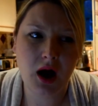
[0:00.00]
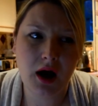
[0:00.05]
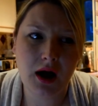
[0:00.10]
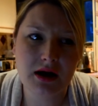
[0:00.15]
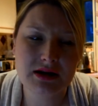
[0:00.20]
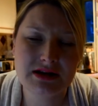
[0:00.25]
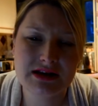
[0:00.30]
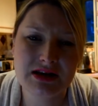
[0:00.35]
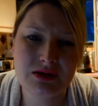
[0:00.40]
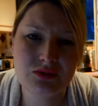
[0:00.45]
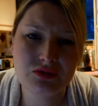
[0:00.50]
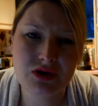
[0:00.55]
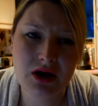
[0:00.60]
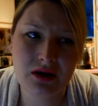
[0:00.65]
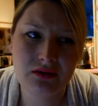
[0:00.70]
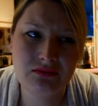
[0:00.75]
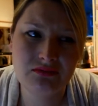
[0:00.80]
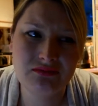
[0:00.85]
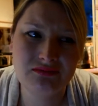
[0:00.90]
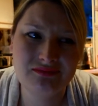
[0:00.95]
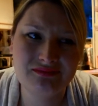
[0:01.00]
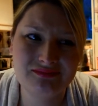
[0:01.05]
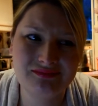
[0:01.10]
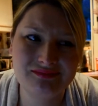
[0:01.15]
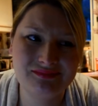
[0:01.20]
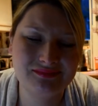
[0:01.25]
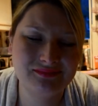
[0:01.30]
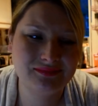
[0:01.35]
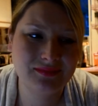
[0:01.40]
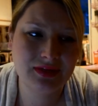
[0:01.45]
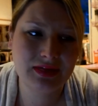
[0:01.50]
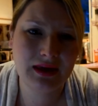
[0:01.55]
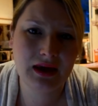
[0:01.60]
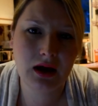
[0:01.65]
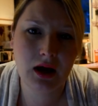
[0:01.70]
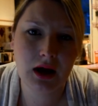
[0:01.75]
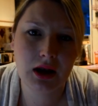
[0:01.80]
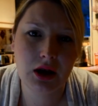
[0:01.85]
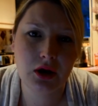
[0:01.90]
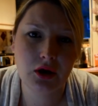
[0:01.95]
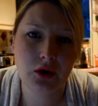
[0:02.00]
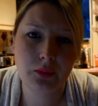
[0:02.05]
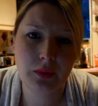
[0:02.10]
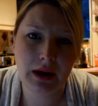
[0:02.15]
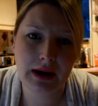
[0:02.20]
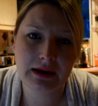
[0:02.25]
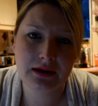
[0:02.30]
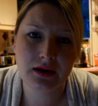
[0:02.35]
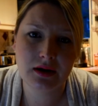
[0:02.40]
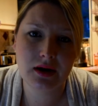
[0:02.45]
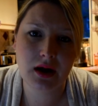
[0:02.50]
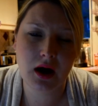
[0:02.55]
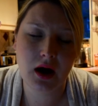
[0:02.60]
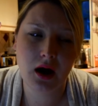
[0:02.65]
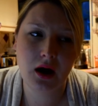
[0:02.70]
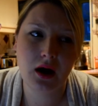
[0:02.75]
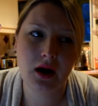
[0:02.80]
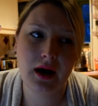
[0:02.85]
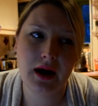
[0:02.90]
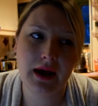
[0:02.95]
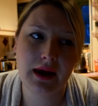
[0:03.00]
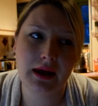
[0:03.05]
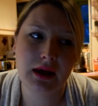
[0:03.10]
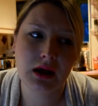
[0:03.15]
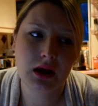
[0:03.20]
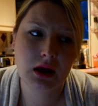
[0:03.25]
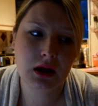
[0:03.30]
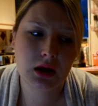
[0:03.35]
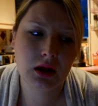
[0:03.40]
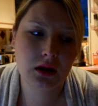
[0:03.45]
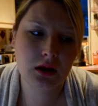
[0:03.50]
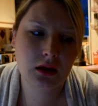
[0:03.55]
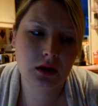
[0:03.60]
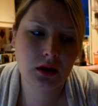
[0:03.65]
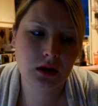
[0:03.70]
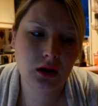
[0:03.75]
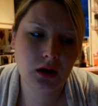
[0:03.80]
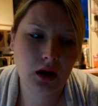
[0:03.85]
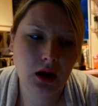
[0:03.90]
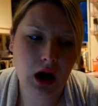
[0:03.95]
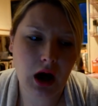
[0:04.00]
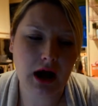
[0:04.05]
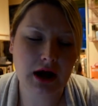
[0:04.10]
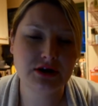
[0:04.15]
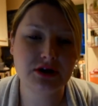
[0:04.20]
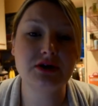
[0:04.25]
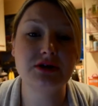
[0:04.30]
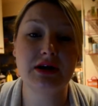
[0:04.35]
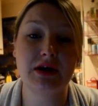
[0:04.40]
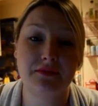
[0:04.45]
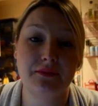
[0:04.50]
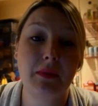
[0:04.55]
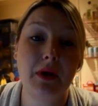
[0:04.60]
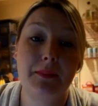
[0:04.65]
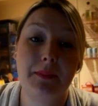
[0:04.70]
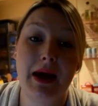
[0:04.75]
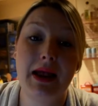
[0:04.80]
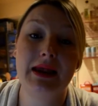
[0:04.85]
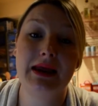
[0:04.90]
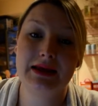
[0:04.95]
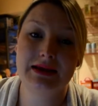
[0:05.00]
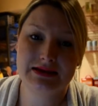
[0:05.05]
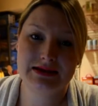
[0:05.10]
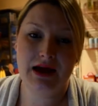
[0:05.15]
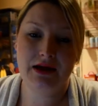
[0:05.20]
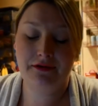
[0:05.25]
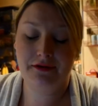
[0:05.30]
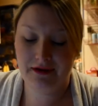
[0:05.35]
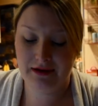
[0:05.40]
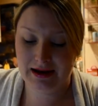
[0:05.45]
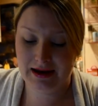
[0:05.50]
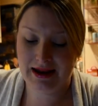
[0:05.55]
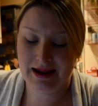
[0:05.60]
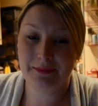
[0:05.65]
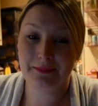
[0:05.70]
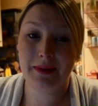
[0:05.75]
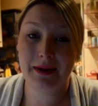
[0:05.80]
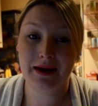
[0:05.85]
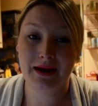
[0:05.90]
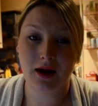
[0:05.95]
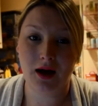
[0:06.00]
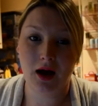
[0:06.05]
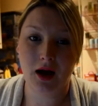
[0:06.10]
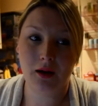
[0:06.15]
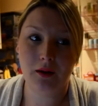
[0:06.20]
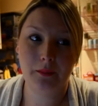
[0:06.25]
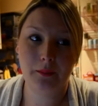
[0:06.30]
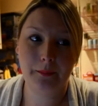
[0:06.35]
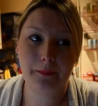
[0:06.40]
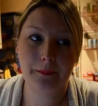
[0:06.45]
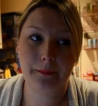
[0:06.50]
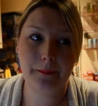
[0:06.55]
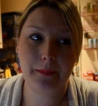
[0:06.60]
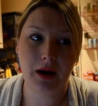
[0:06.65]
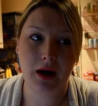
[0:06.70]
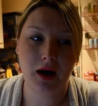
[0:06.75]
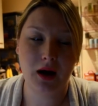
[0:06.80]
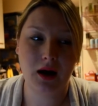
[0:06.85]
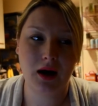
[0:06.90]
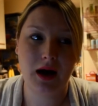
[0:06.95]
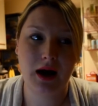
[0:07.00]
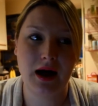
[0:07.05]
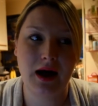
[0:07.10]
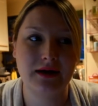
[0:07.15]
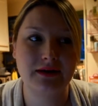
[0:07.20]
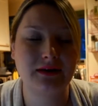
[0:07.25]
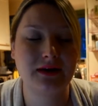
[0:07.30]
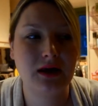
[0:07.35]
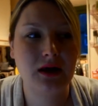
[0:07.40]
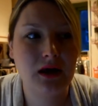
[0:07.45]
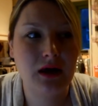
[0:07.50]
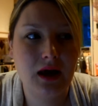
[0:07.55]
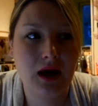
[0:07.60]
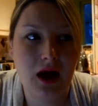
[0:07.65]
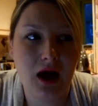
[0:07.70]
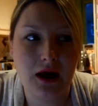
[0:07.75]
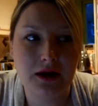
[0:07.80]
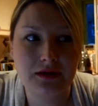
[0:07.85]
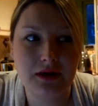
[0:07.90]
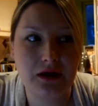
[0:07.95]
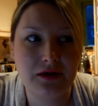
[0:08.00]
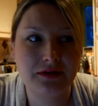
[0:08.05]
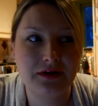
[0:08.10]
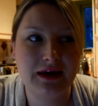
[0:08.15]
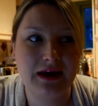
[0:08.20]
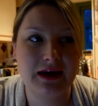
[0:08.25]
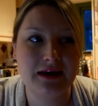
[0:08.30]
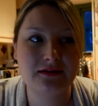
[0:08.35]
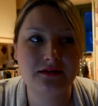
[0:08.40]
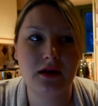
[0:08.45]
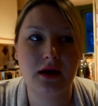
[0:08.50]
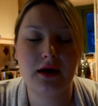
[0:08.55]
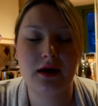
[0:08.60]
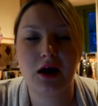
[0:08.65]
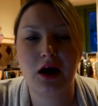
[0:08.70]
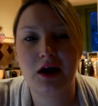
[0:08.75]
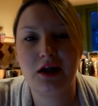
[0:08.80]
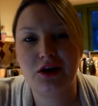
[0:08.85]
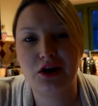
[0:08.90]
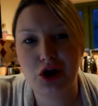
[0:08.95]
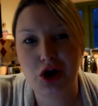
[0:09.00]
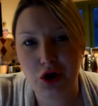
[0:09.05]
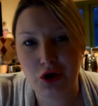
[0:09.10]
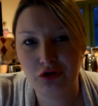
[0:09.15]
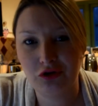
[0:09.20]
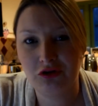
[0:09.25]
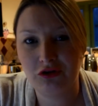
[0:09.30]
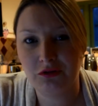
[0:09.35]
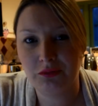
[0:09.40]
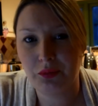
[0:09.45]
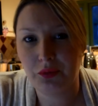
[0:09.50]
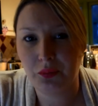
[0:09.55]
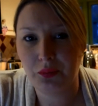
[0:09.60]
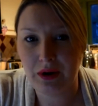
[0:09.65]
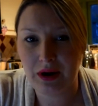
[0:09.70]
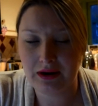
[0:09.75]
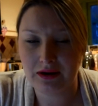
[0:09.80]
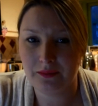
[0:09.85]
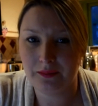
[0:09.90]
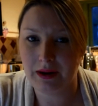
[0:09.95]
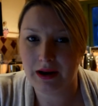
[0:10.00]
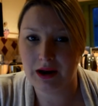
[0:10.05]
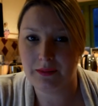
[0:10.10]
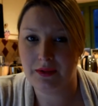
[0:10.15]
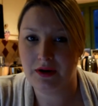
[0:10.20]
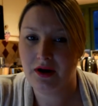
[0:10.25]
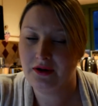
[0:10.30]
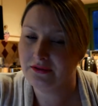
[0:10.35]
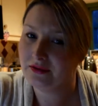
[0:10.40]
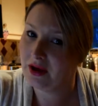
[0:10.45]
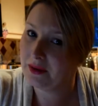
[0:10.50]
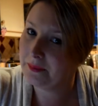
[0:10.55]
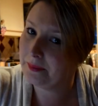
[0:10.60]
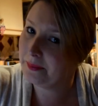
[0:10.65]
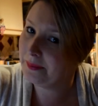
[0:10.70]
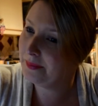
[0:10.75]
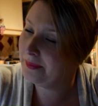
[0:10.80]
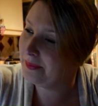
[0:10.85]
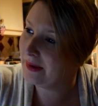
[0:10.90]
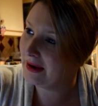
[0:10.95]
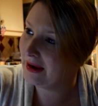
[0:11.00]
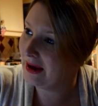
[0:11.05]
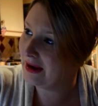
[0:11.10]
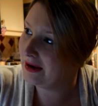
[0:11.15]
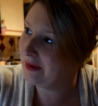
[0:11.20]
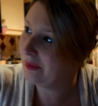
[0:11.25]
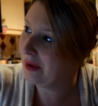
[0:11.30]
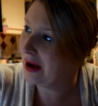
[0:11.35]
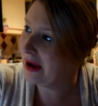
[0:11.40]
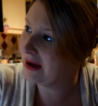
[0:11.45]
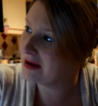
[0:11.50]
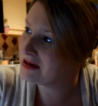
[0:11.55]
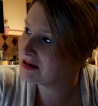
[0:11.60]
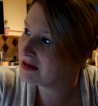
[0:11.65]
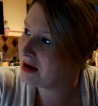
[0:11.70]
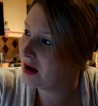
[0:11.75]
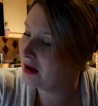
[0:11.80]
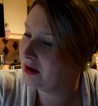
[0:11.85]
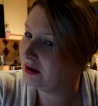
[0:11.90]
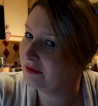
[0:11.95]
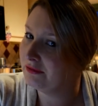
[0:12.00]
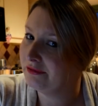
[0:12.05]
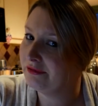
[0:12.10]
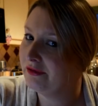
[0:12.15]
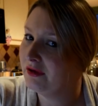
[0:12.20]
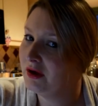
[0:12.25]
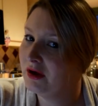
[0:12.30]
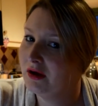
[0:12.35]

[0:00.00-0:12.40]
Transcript: still don't think I look pregnant. My belly is definitely bigger, but I don't think it's like a noticeable pregnant belly because I'm big anyway. It's kind of,